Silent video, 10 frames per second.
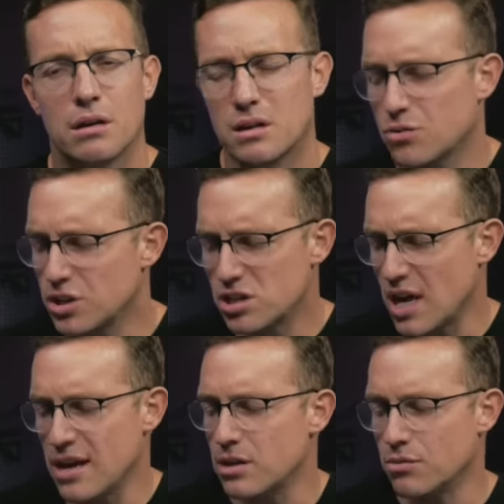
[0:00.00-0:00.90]
And so we just
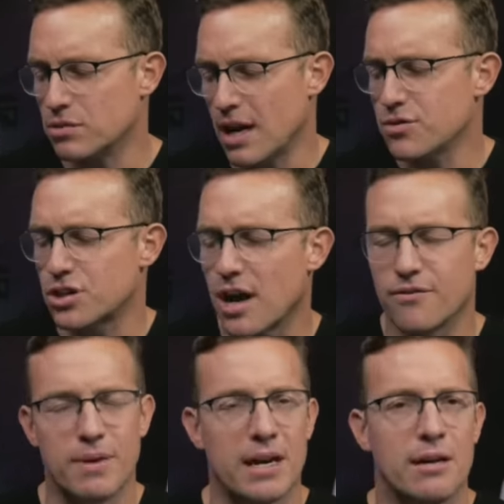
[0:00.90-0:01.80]
thank you. Times are
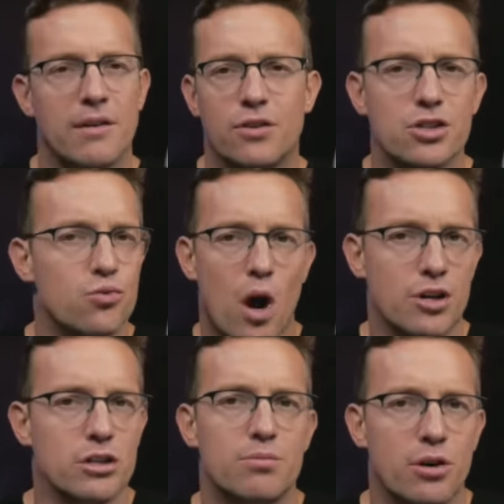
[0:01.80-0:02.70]
tough, man. If you're just
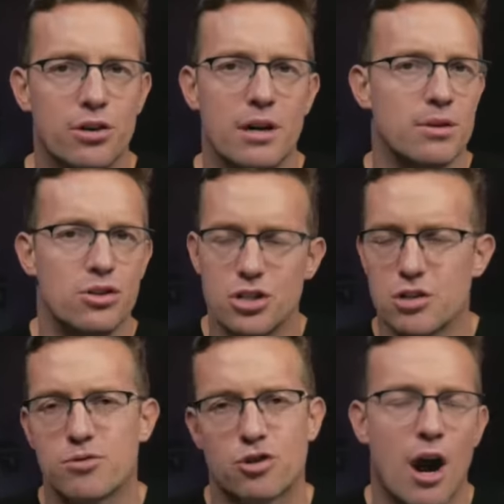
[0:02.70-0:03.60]
watching the program and you just
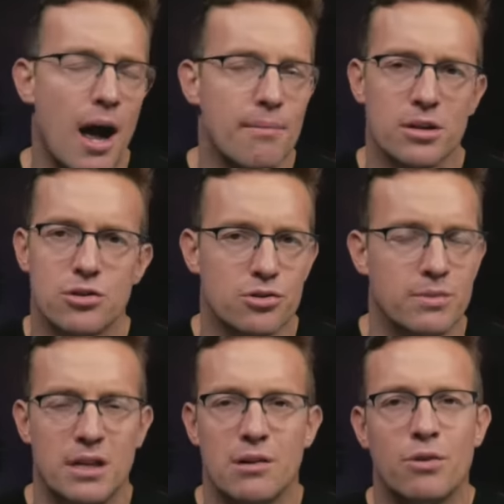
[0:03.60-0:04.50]
subscribe on social
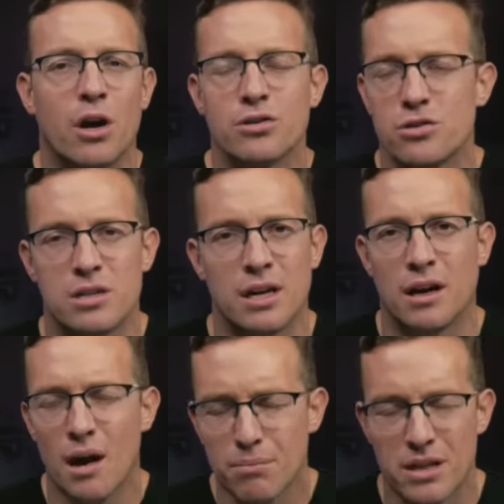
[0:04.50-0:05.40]
media, we also say,
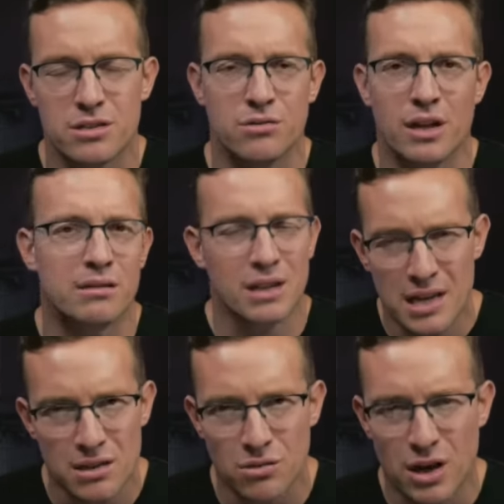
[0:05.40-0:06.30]
God bless you. Like,
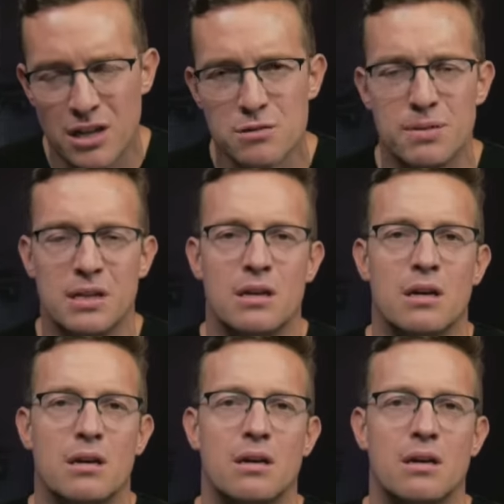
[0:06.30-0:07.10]
thank you. Godspeed.